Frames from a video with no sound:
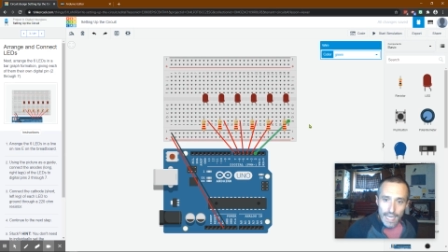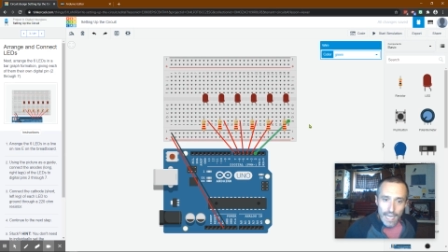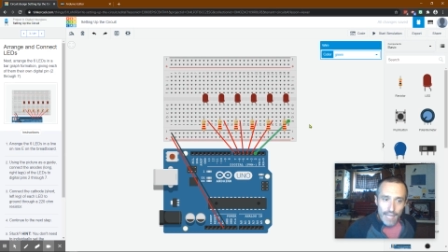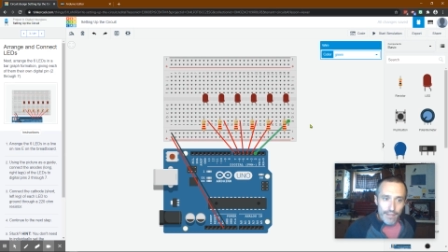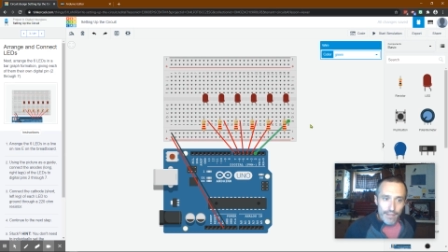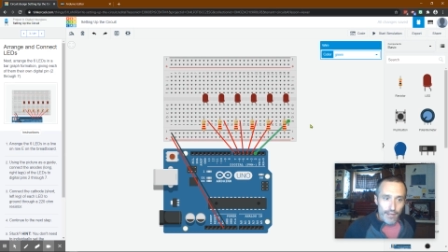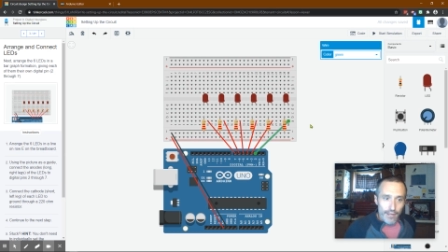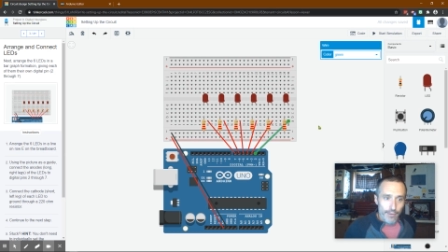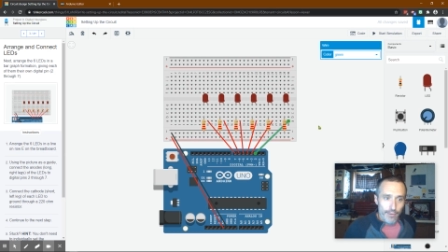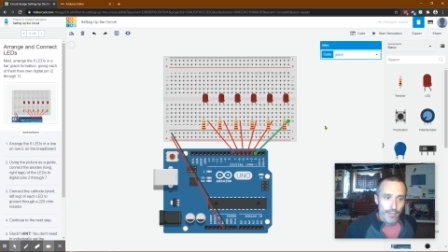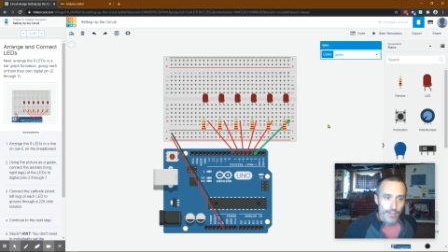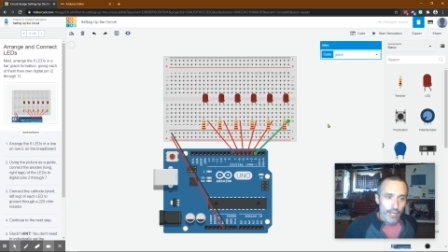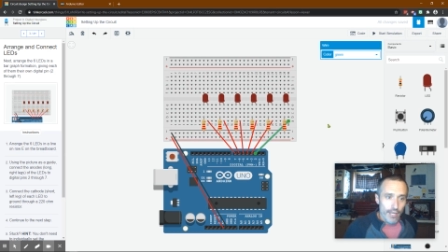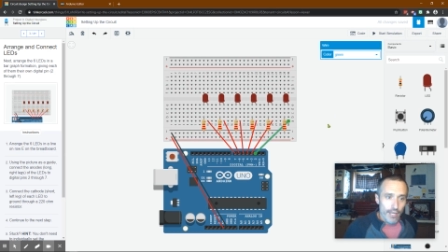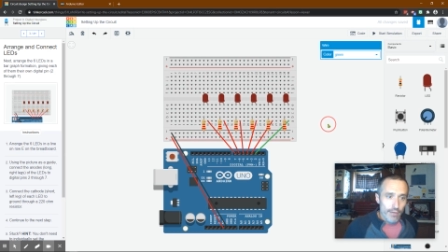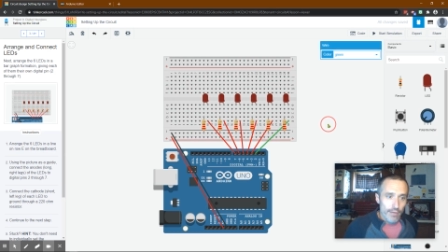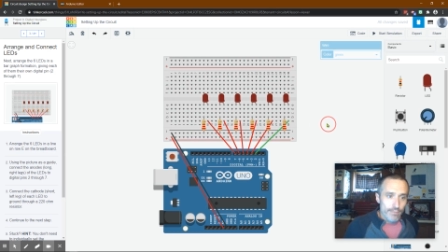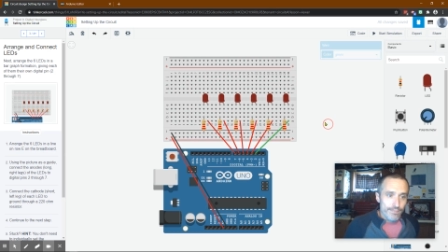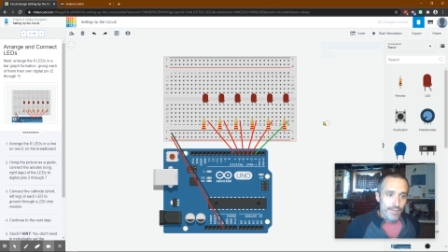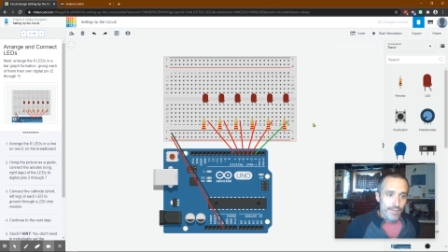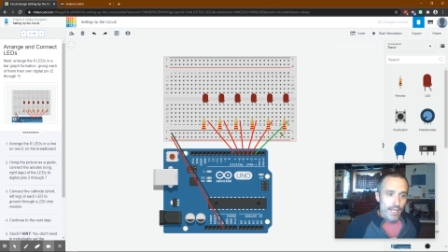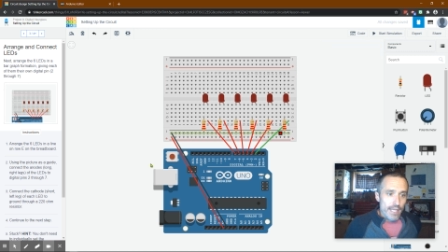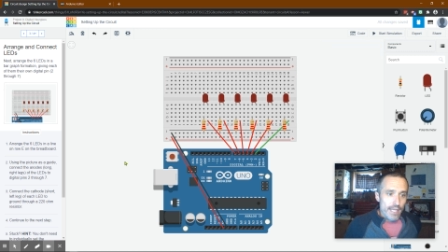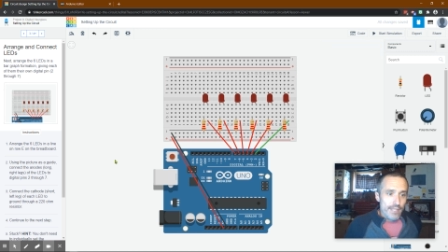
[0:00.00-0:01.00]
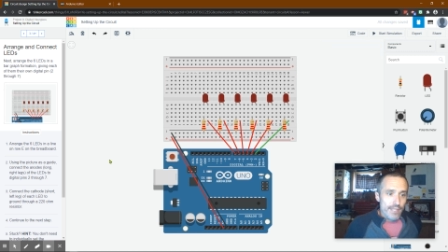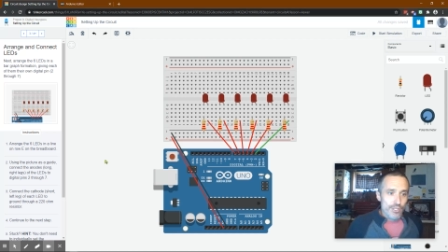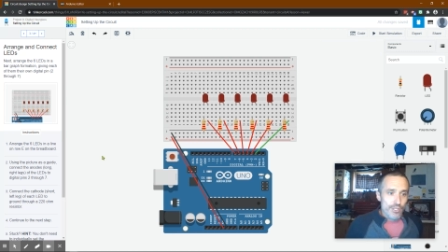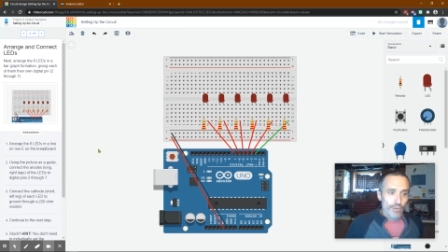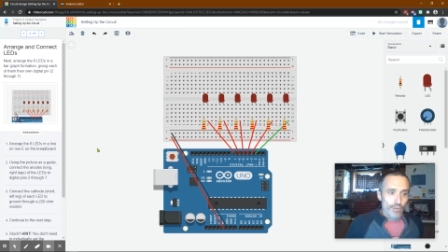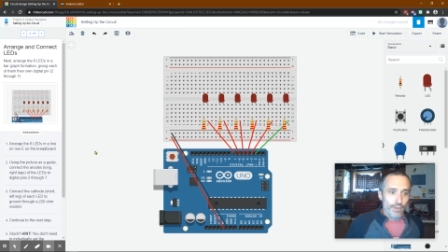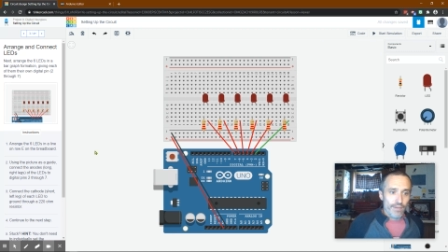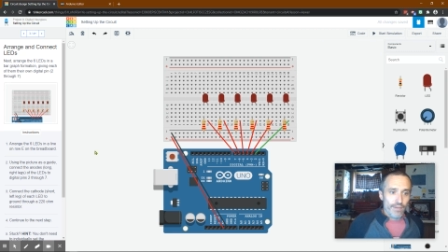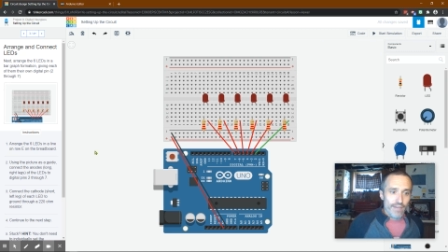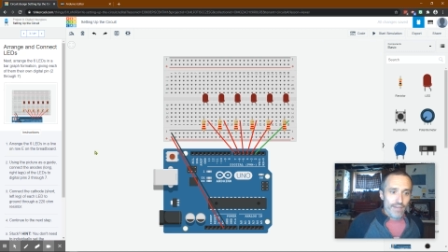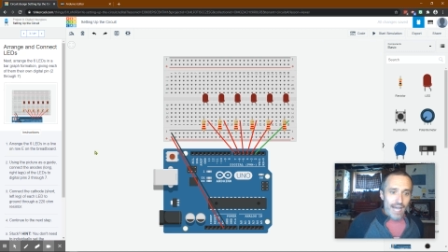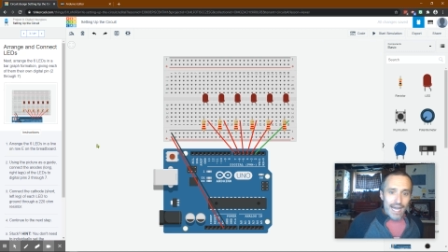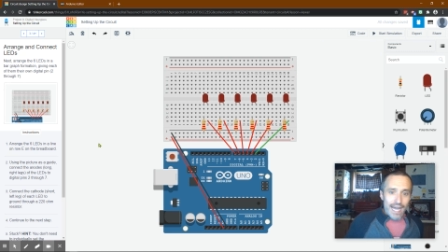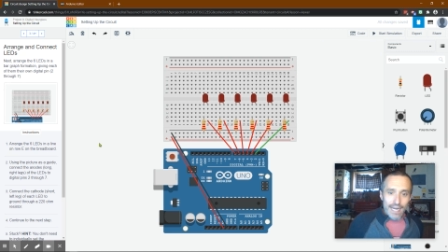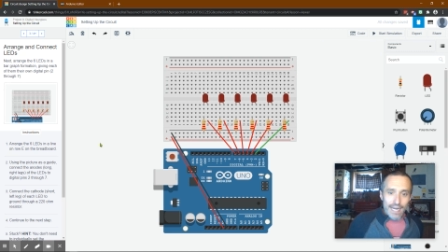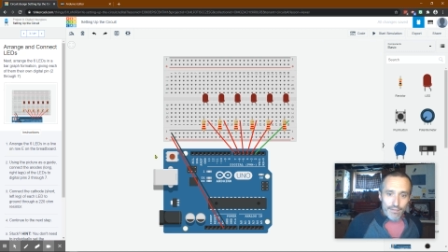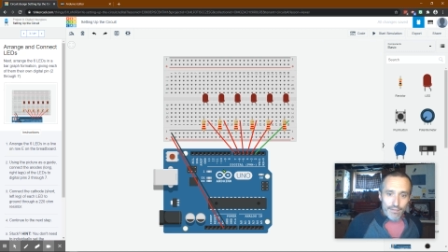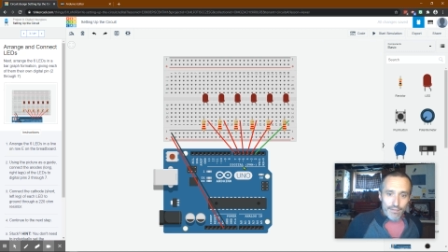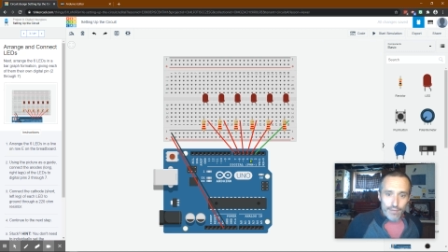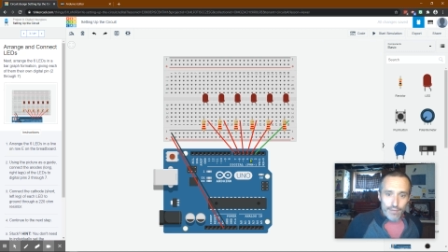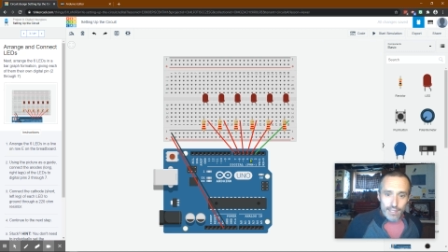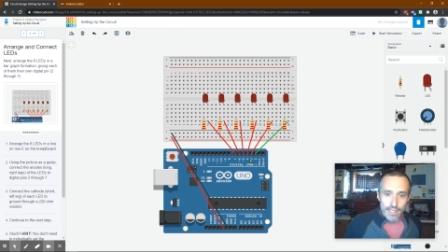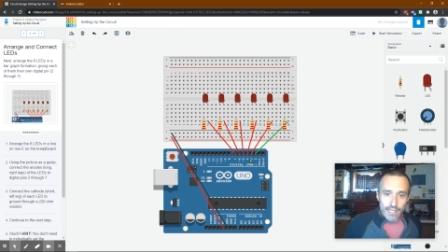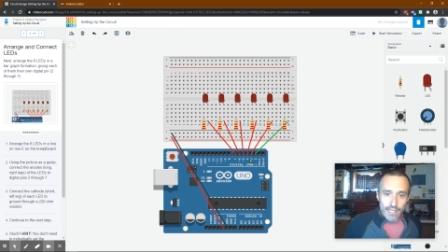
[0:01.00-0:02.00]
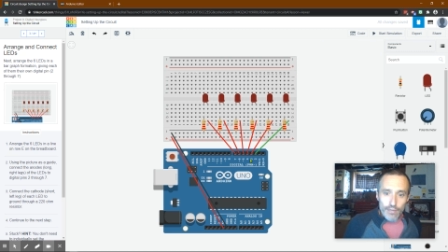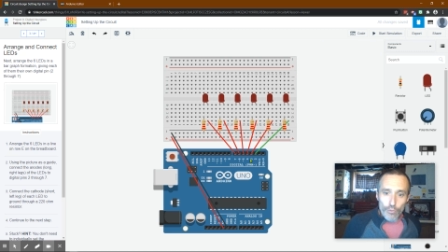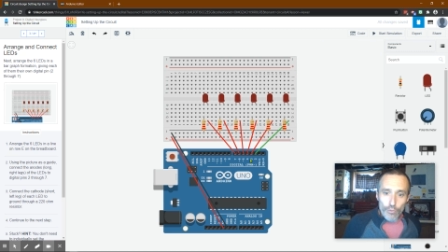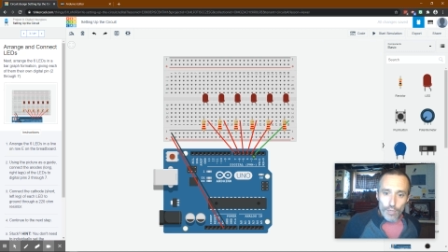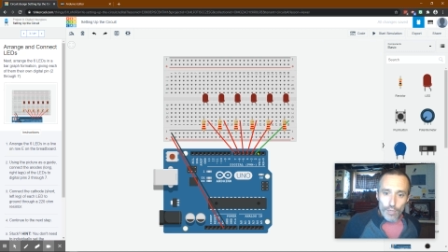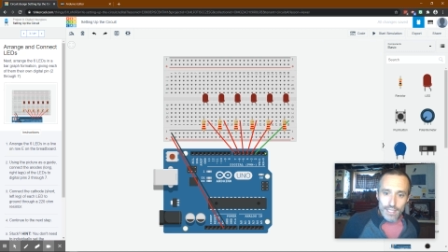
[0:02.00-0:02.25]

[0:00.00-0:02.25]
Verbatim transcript: And there we go. So we've got everything.